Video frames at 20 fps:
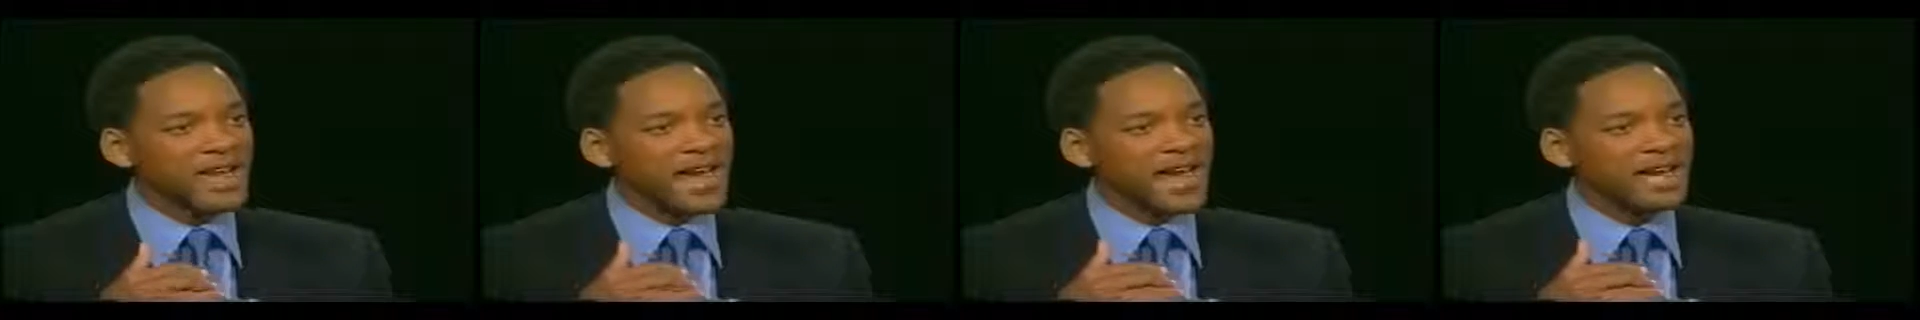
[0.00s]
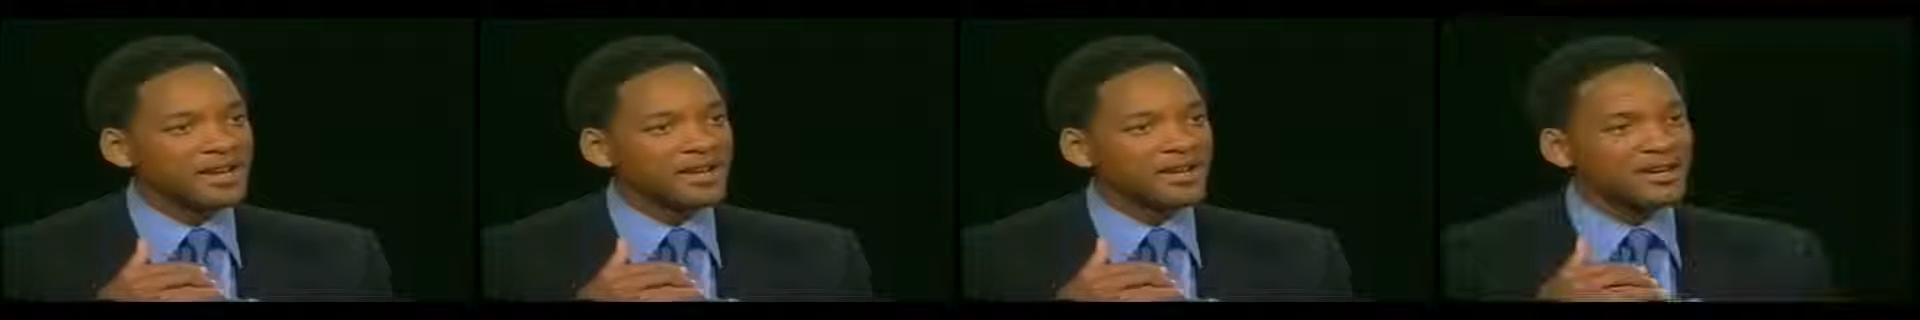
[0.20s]

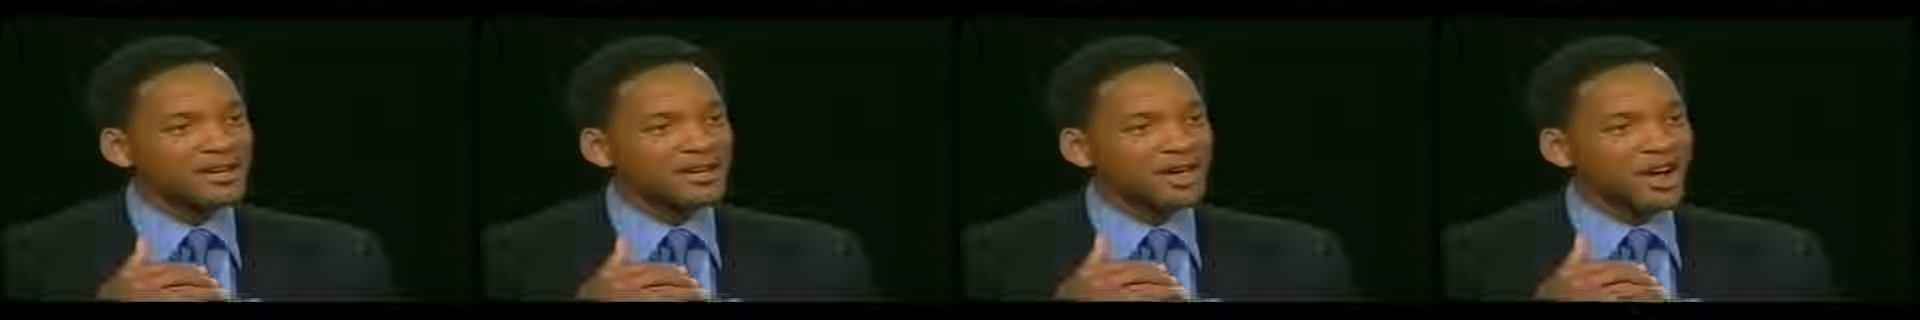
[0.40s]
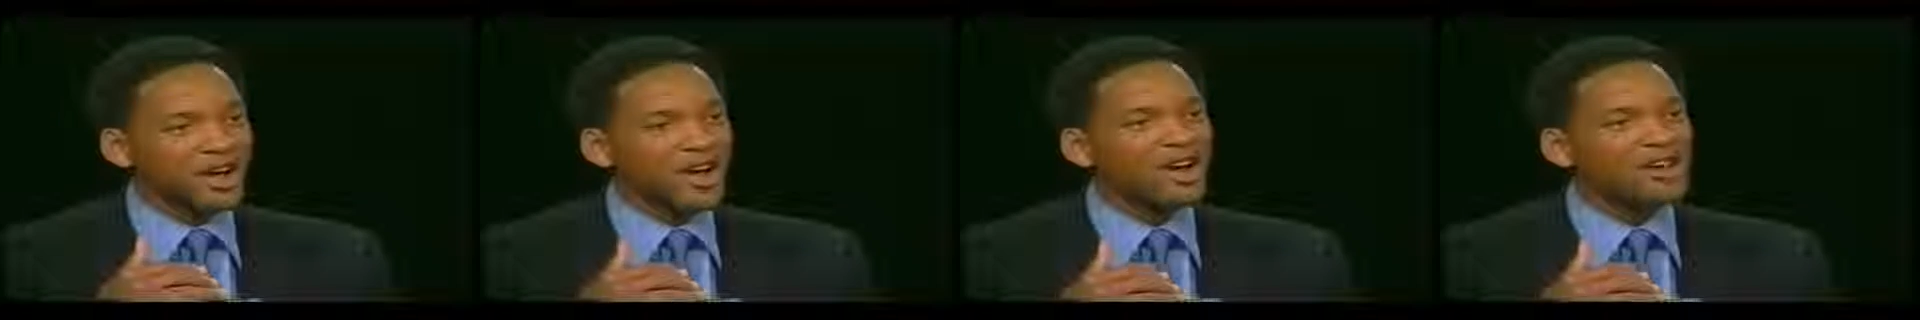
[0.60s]
that
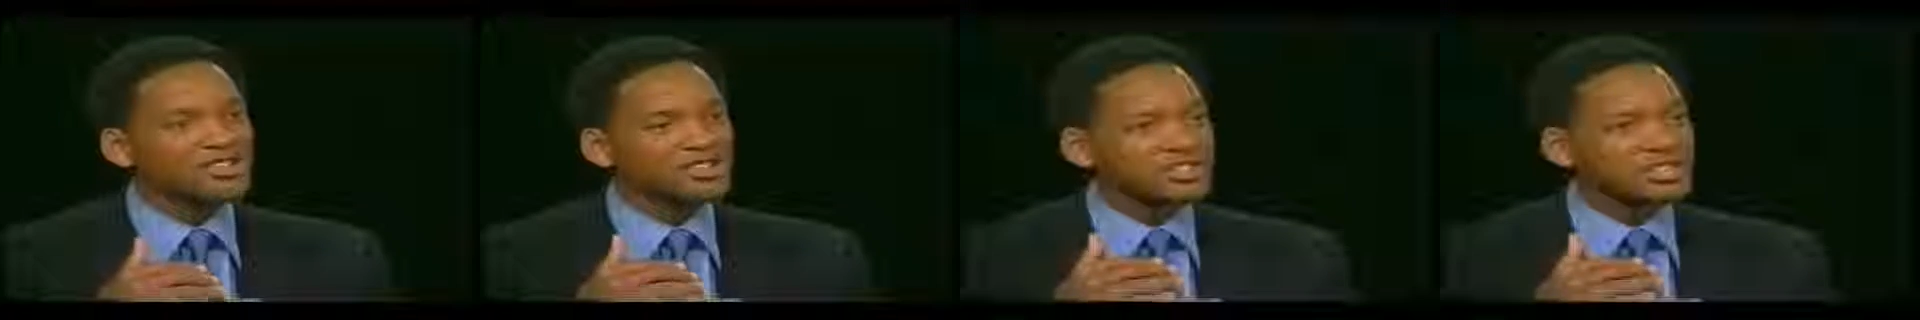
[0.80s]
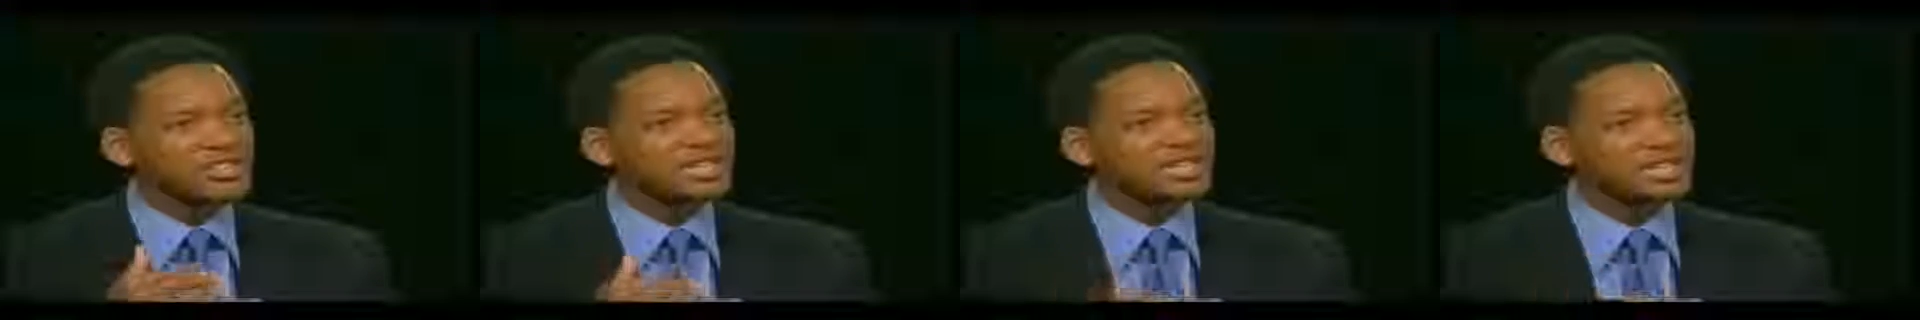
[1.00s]

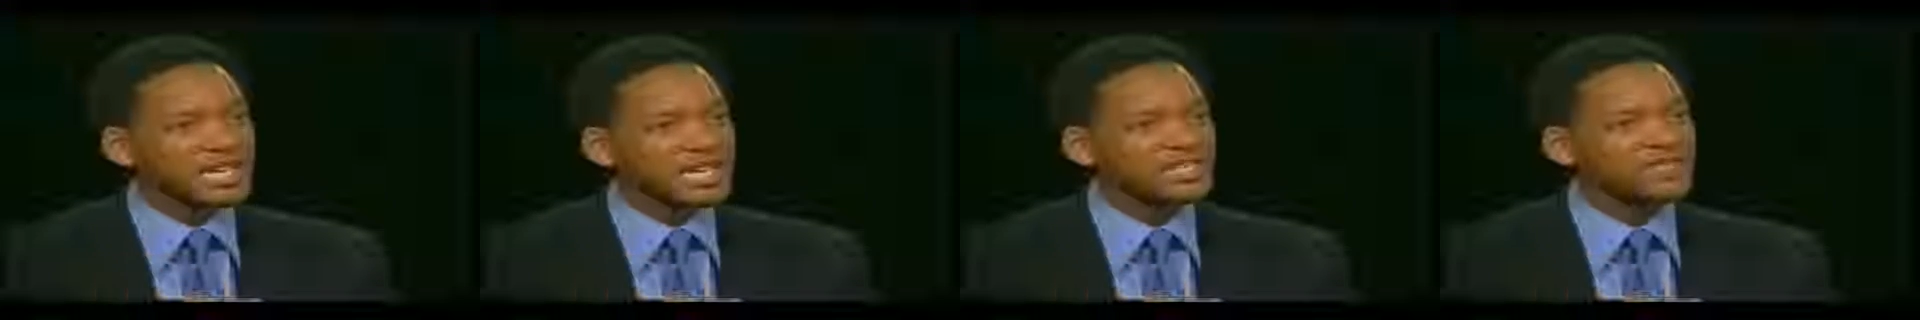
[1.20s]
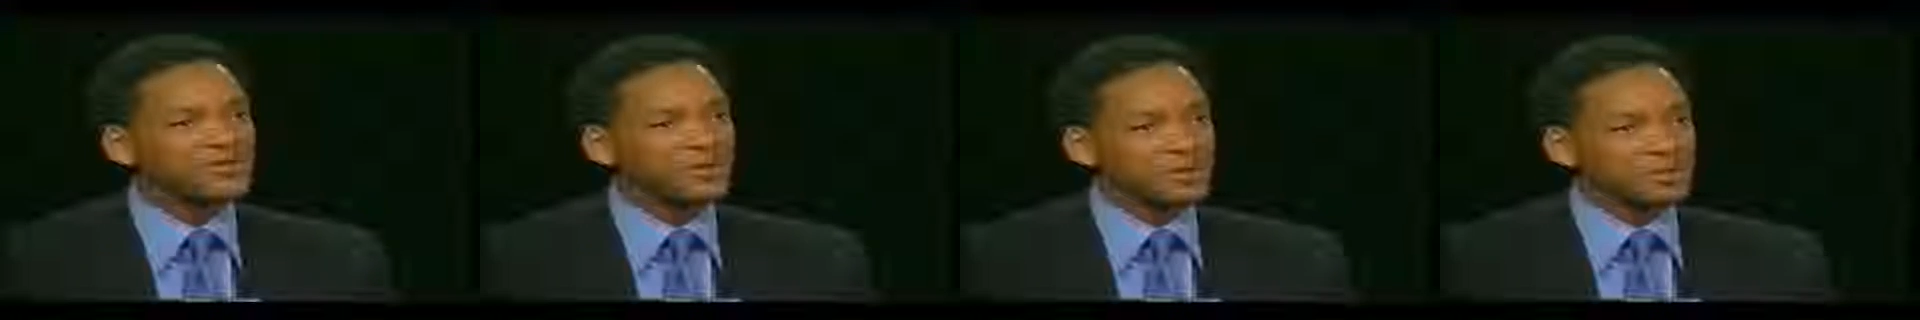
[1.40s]
all
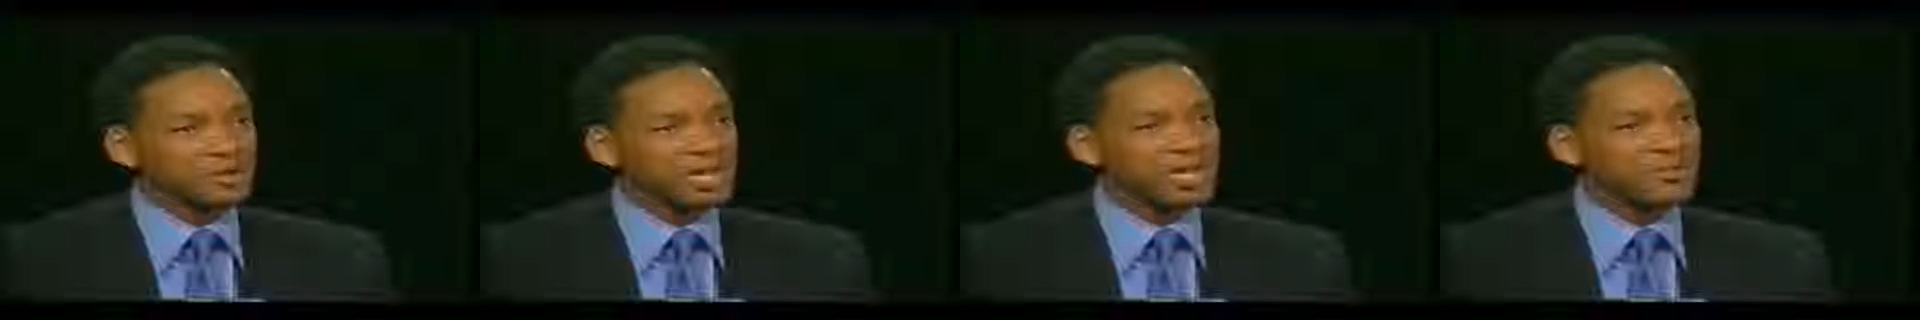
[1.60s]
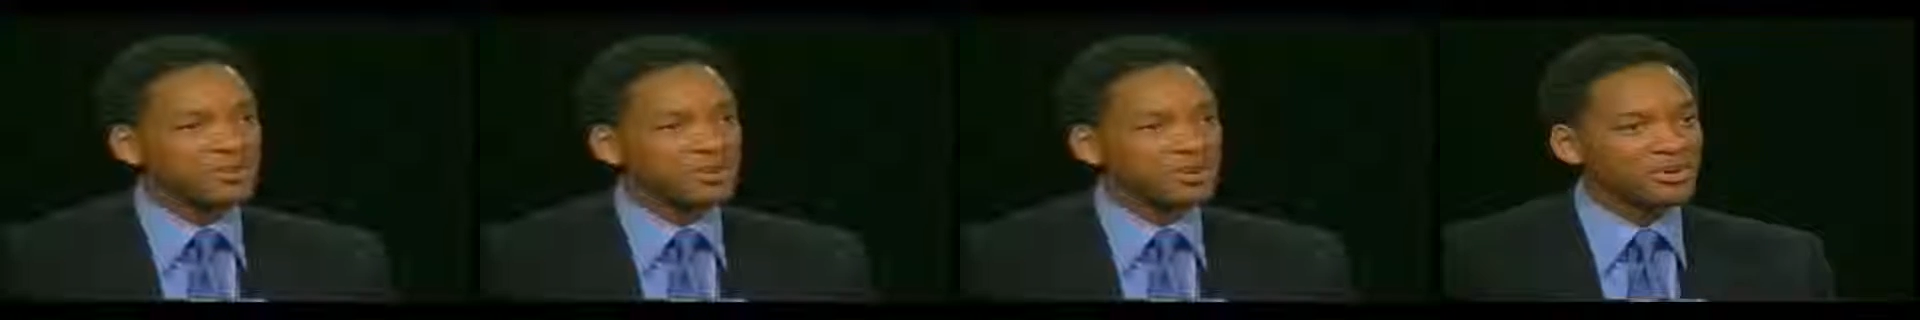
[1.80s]

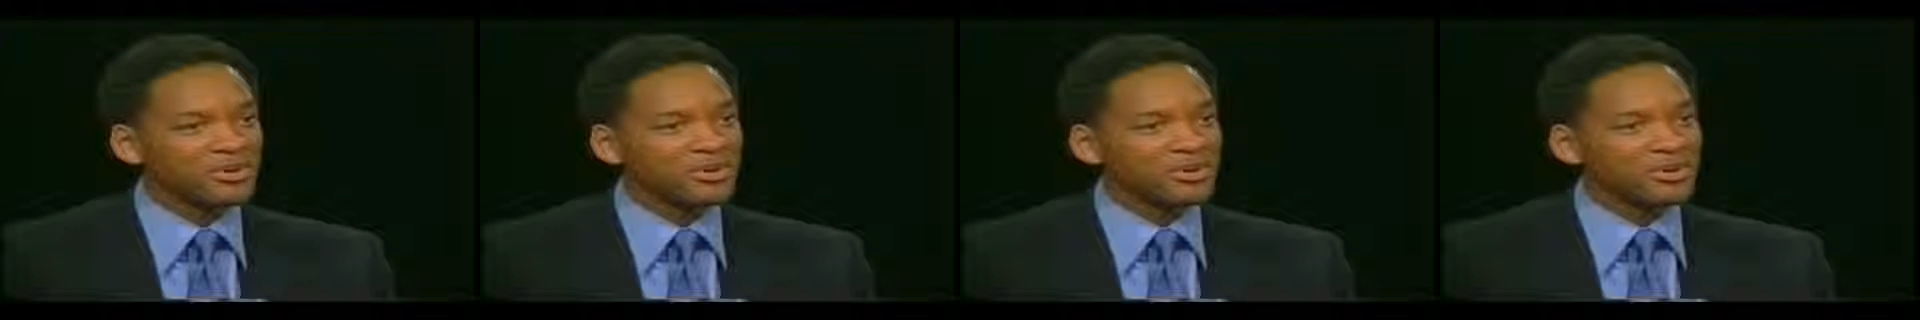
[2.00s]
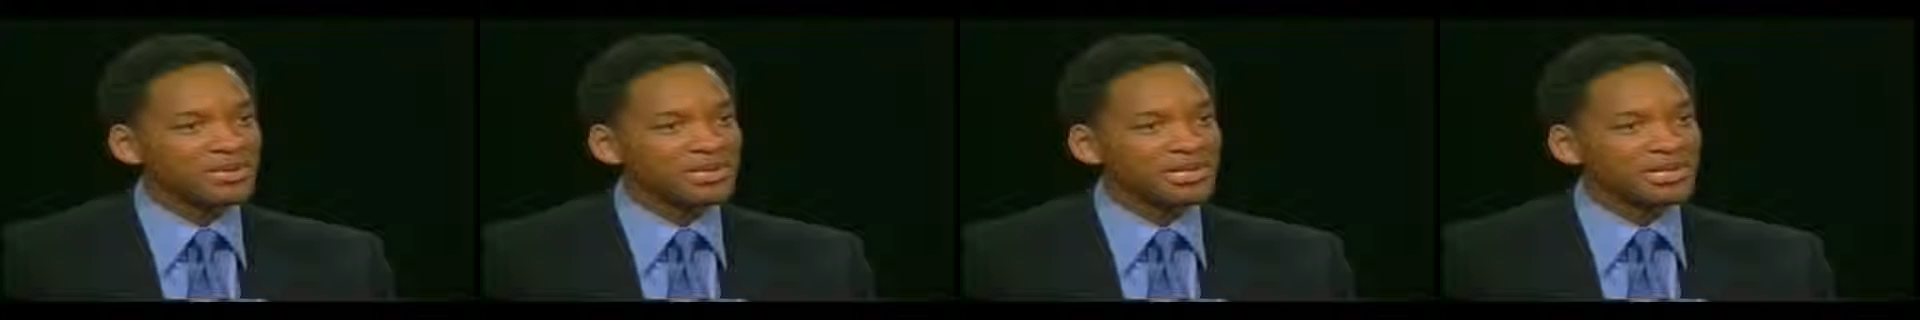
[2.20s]
successful
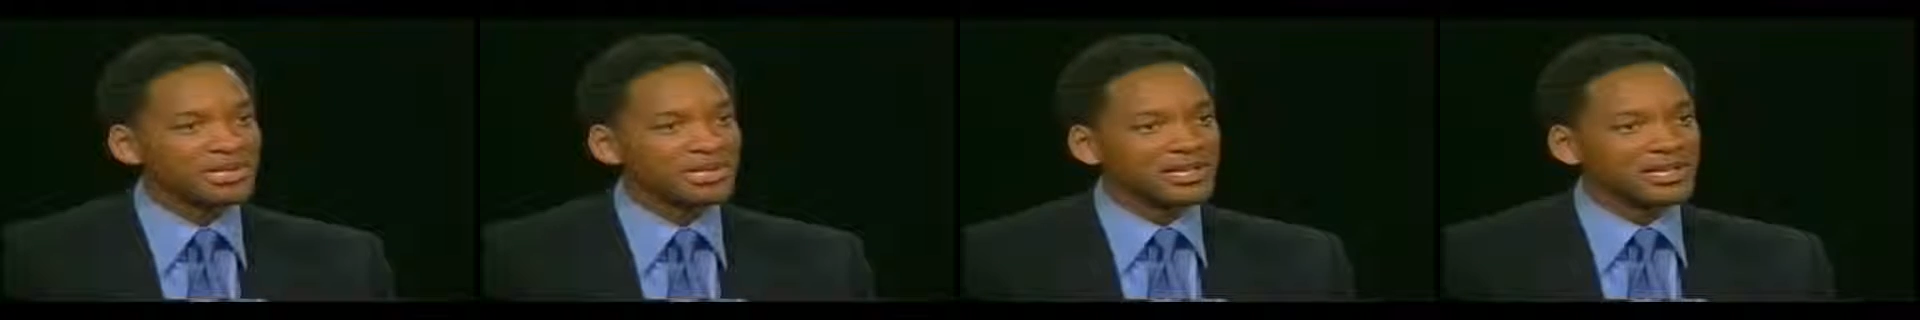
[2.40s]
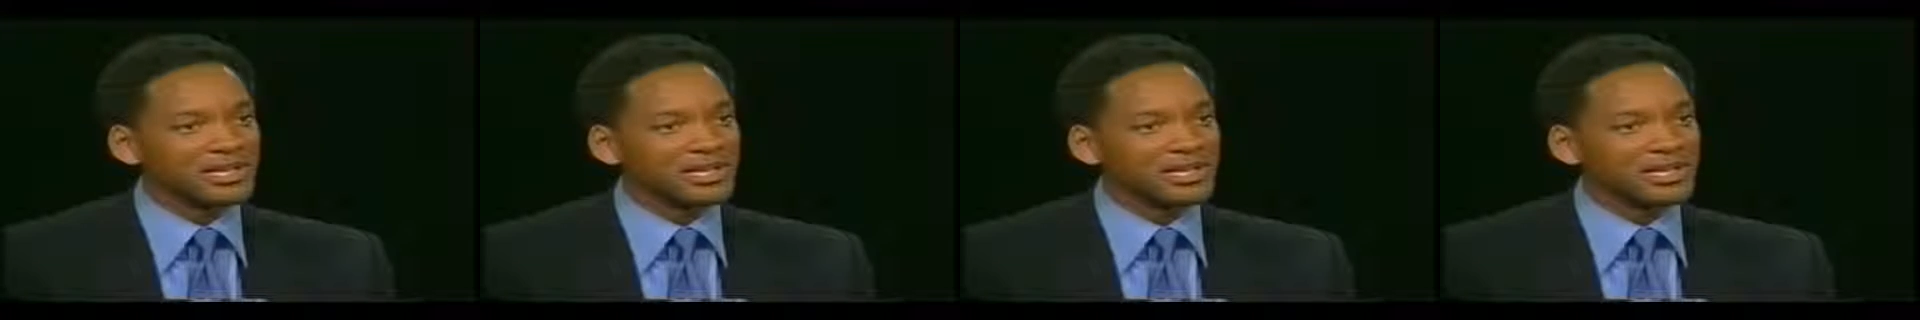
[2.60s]
people